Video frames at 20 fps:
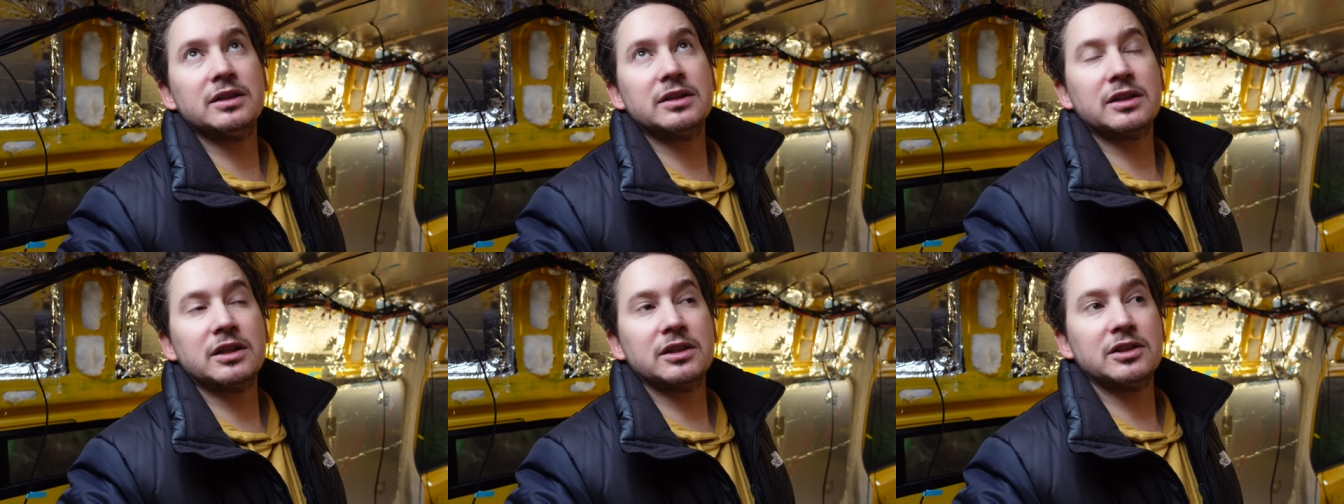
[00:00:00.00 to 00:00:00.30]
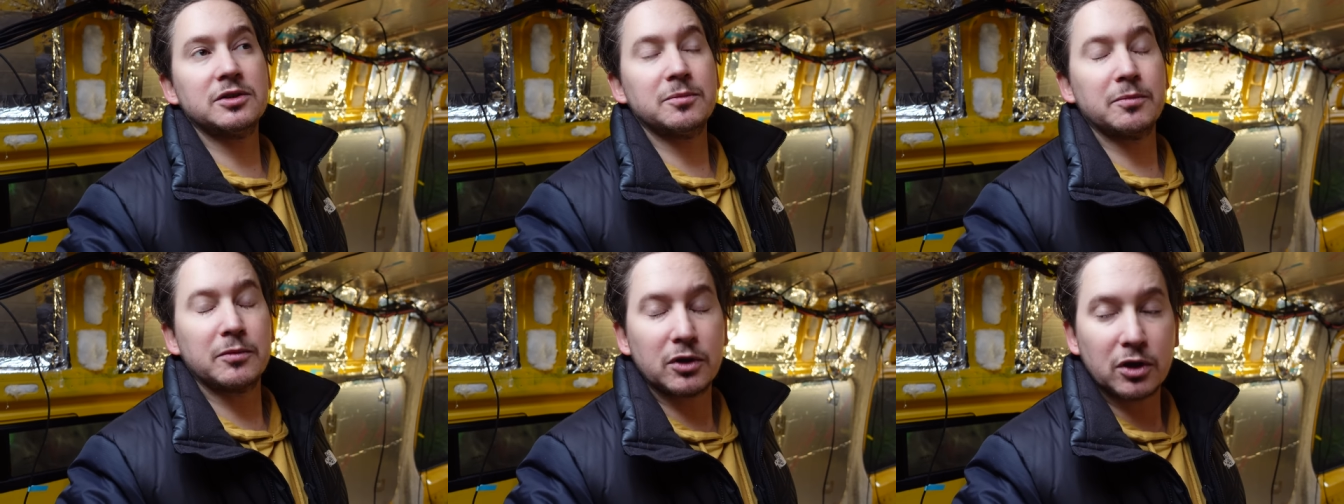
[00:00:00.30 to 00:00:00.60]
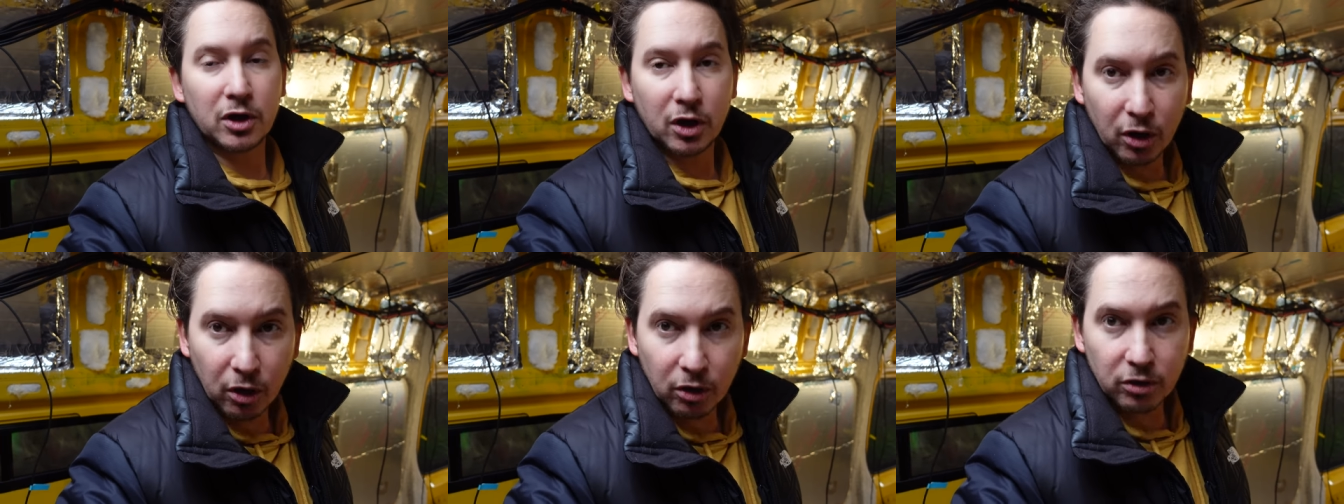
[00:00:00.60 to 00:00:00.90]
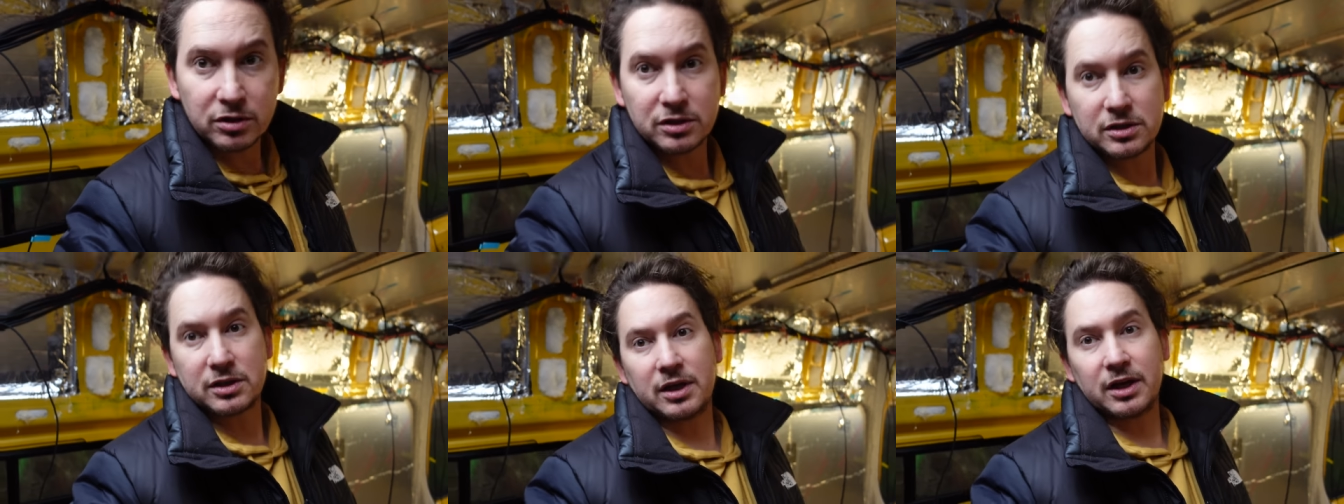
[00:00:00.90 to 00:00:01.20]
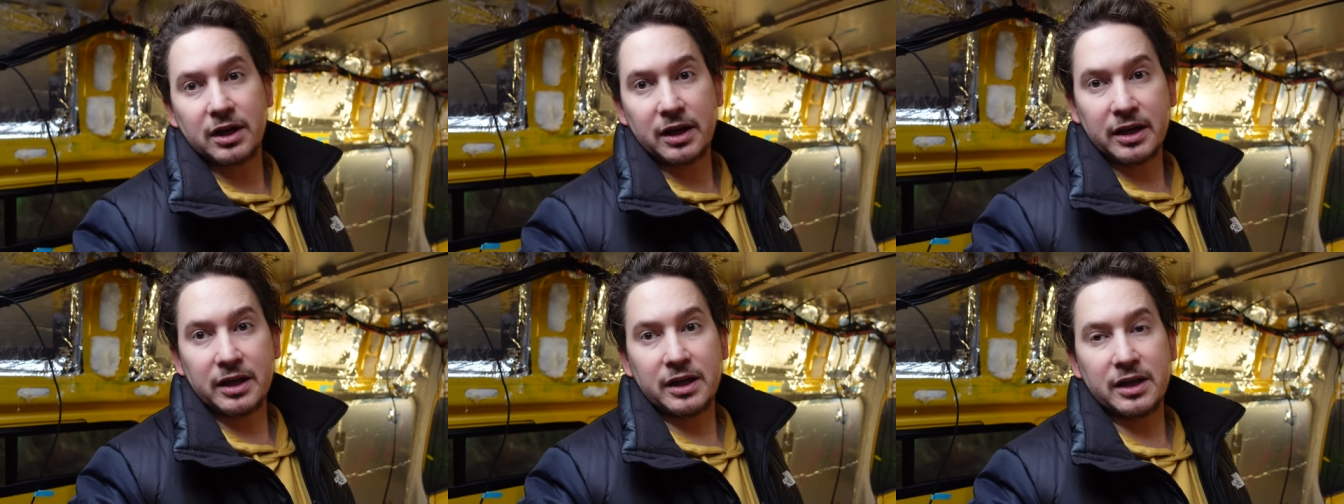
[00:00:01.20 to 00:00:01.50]
because I'm
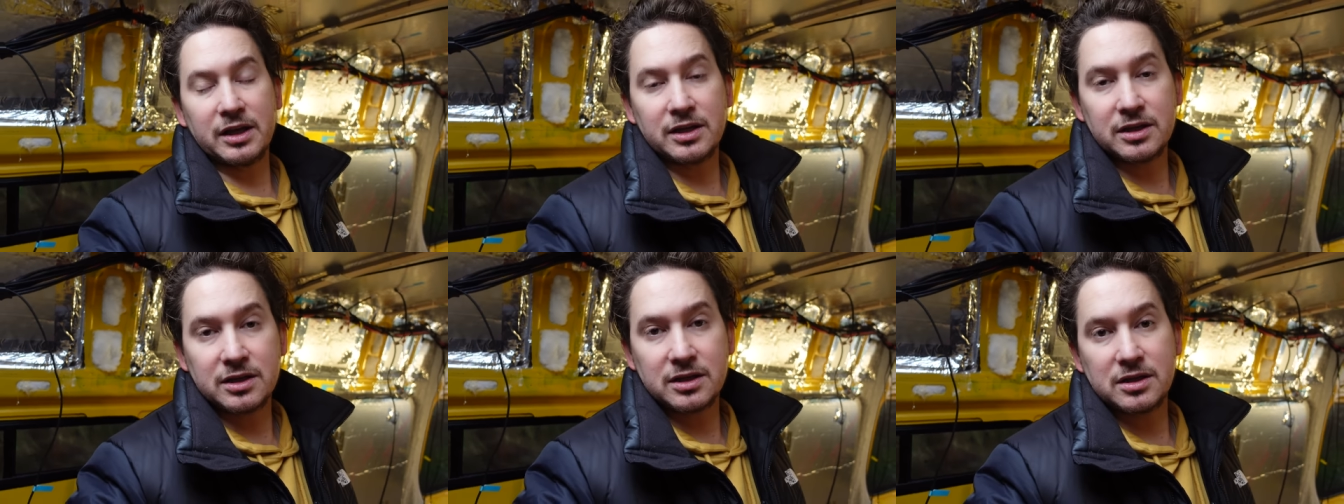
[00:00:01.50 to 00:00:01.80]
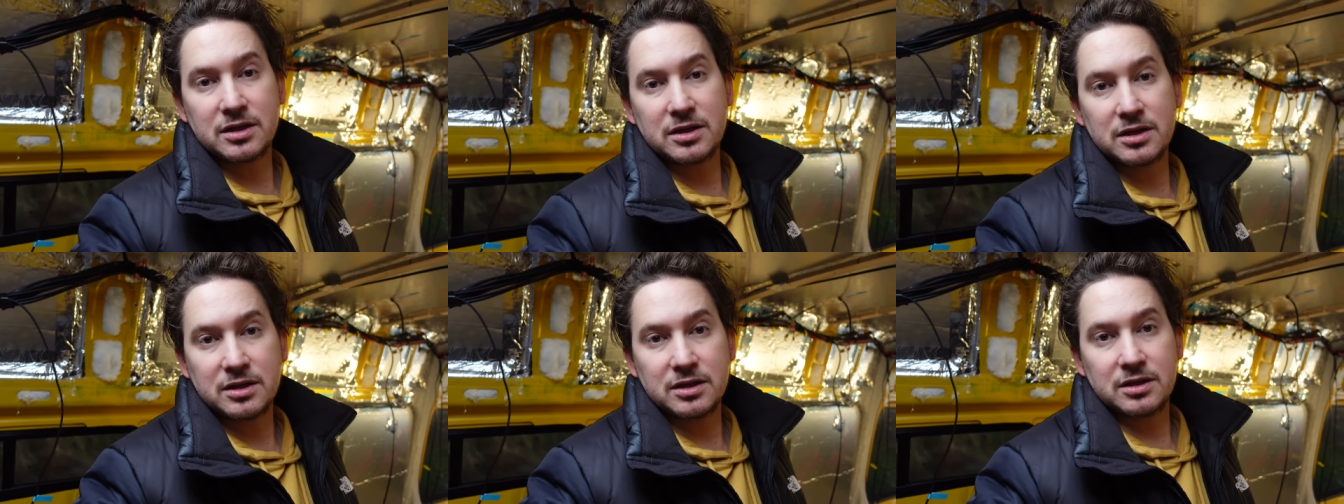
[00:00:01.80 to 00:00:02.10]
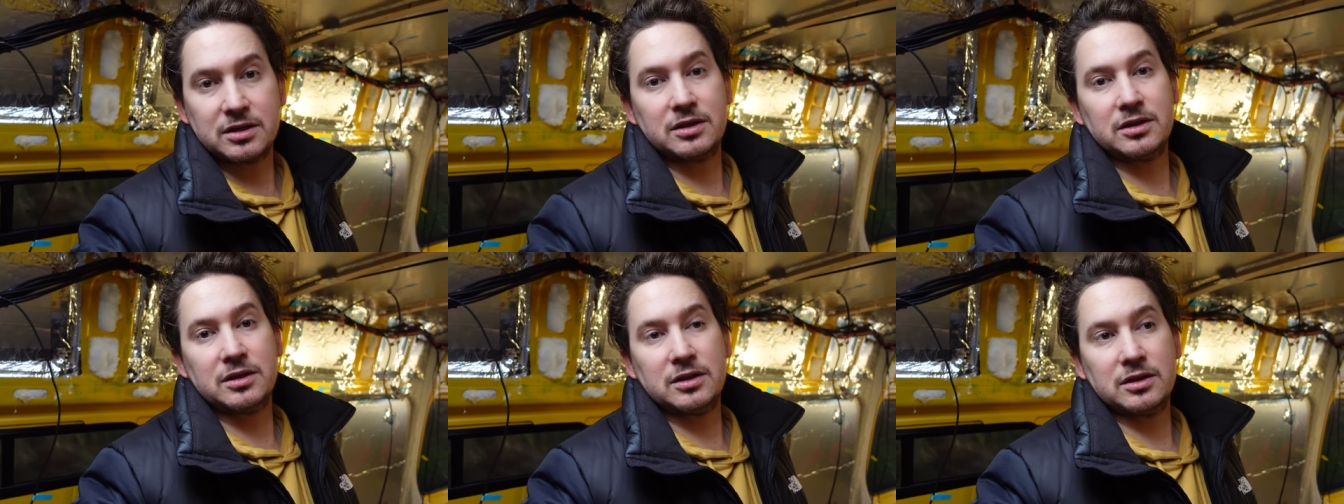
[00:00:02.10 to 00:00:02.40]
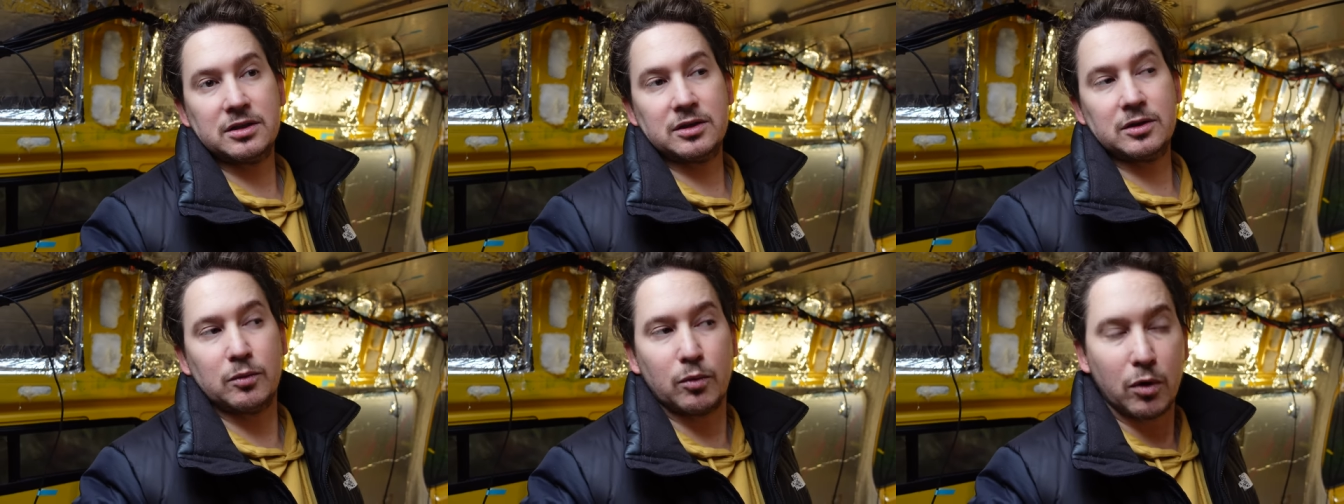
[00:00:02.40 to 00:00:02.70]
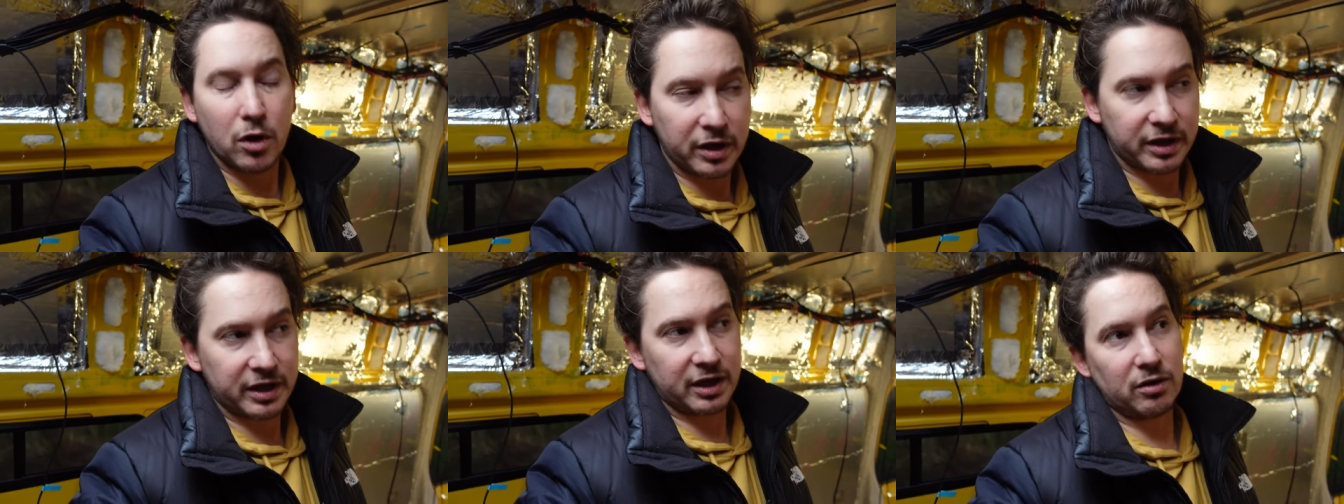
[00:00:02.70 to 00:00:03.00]
constantly
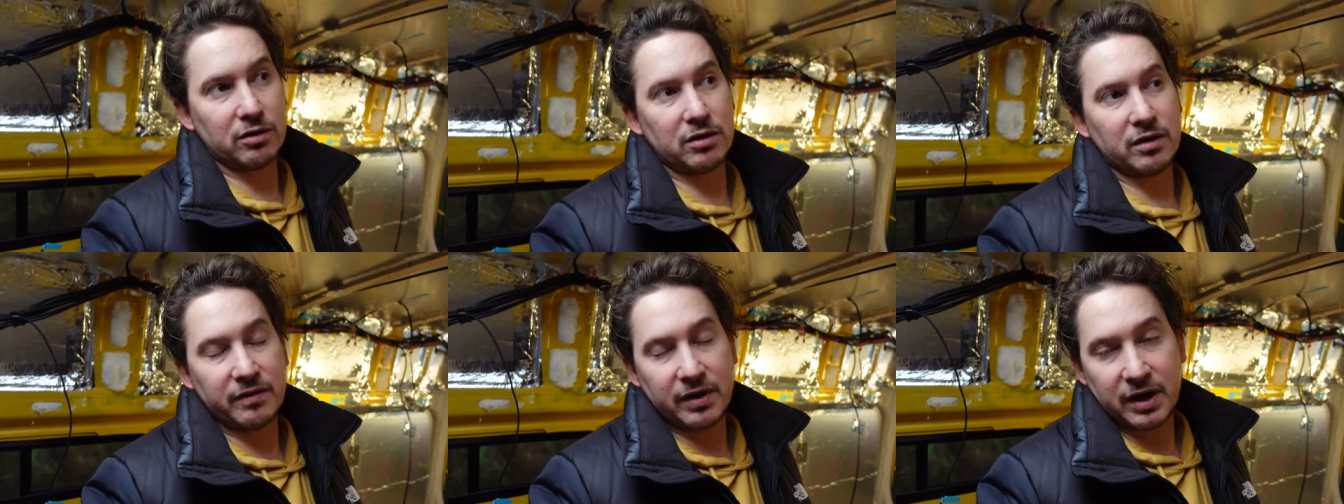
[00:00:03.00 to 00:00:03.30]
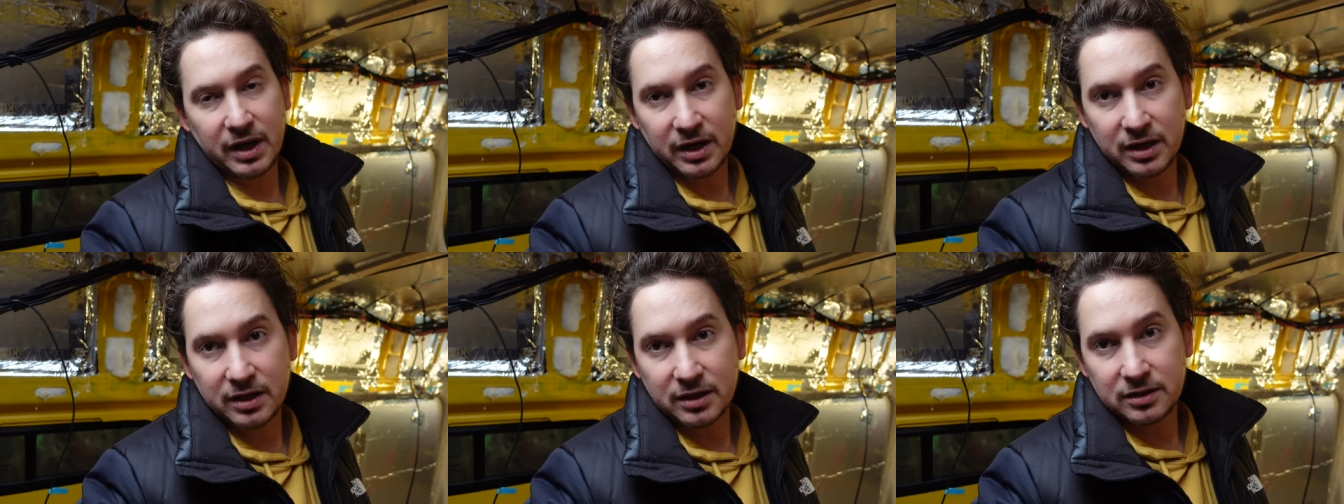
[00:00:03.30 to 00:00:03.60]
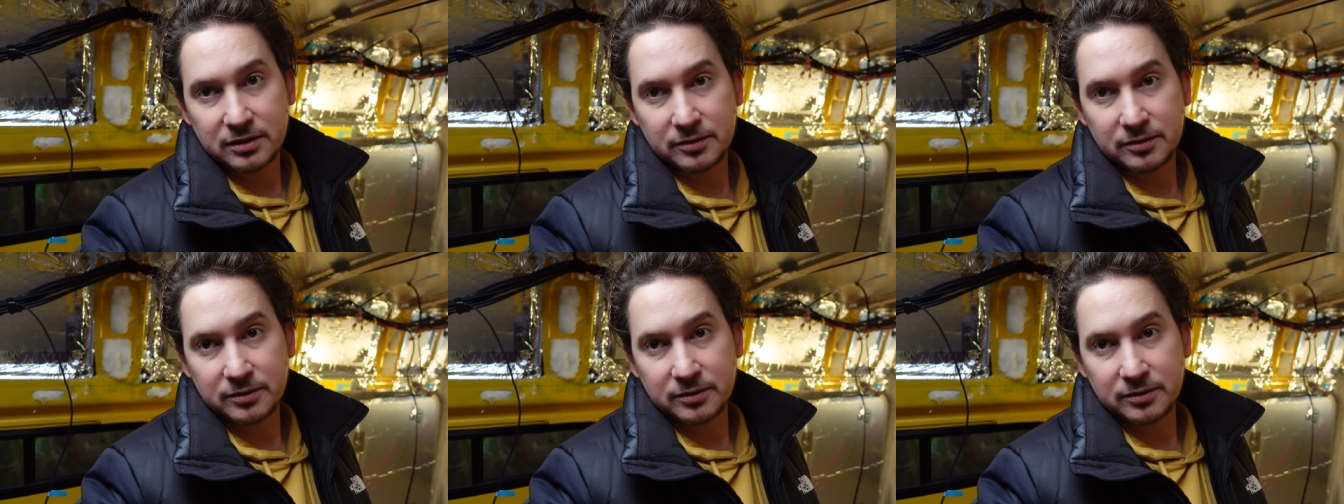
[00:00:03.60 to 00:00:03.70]
working on the van.